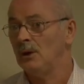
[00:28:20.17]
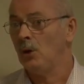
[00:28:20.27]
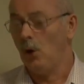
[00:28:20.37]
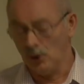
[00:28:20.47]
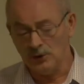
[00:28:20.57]

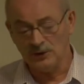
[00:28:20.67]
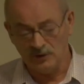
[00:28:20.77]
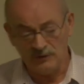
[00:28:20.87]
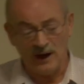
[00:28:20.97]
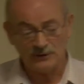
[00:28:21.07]
All in the
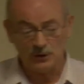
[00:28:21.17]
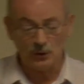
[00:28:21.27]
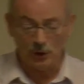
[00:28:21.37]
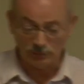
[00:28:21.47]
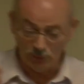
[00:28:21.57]
fact that
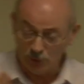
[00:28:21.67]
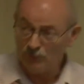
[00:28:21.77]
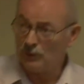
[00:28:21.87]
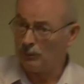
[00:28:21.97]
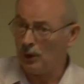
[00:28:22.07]
God
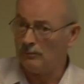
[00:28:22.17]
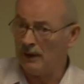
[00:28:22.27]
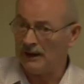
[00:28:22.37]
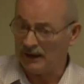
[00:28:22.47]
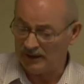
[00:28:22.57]
moved upon
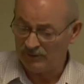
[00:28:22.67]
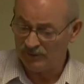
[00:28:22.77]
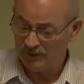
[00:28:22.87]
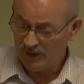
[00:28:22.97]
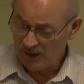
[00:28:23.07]
my
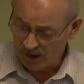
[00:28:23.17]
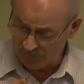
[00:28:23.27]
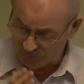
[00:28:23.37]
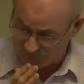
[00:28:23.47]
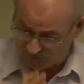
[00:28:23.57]
life,
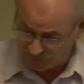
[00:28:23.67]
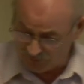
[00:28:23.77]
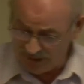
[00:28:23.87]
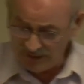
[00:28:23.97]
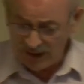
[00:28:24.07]
and
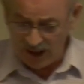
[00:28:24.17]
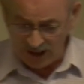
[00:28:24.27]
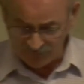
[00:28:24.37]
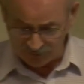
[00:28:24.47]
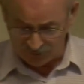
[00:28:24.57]
degree
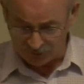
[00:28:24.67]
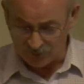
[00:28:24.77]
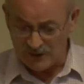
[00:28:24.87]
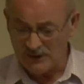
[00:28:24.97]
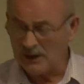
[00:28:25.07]
after
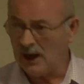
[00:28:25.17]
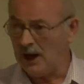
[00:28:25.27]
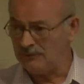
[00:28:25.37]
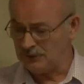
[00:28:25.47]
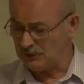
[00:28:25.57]
degree
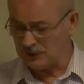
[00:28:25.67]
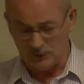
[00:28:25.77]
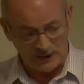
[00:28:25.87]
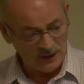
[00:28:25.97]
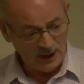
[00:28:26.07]
after
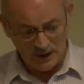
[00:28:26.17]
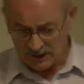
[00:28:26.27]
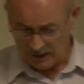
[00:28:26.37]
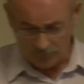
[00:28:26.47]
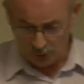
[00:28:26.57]
degree,
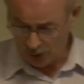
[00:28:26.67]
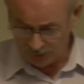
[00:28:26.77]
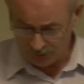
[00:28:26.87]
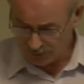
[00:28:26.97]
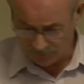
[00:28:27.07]
He
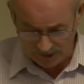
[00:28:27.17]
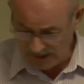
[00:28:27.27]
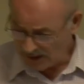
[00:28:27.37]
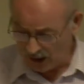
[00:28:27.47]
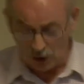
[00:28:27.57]
brought
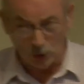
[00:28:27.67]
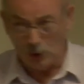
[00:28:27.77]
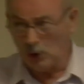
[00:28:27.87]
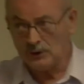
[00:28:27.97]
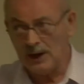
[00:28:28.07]
me
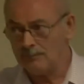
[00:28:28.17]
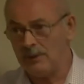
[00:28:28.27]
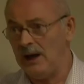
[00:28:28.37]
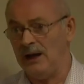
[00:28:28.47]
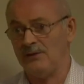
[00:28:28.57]
along that
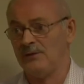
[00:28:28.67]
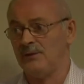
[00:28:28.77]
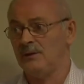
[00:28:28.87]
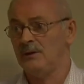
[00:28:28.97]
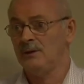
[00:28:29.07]
path
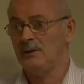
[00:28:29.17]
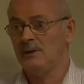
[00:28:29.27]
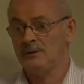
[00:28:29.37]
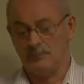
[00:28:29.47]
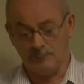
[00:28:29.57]

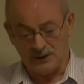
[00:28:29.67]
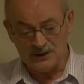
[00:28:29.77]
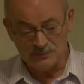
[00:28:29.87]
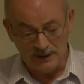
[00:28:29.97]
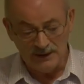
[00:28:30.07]
that
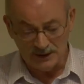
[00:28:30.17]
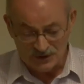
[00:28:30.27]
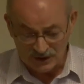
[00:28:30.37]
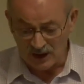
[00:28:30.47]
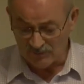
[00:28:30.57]
brings me in
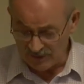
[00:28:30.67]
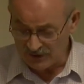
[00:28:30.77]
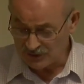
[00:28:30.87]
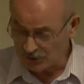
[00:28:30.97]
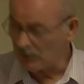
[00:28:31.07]

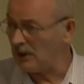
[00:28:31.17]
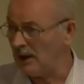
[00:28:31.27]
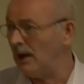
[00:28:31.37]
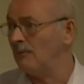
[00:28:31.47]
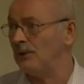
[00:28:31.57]
salvation to where
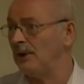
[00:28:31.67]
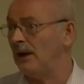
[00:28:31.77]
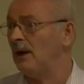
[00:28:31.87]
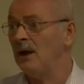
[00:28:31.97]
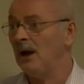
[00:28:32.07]
I am
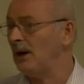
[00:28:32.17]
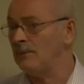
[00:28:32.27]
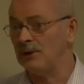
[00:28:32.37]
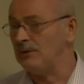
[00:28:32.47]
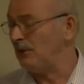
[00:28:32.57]
today. And I
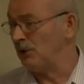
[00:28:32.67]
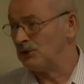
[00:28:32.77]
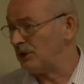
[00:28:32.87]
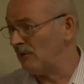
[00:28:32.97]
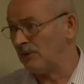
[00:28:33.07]
believe He
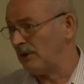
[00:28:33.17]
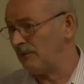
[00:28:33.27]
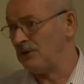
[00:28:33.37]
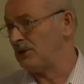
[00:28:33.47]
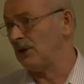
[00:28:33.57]
does that for
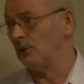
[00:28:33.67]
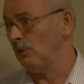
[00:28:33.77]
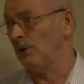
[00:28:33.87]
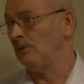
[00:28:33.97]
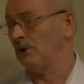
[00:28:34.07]
every single
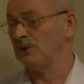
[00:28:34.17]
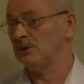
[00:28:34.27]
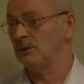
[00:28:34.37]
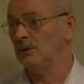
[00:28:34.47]
one of us.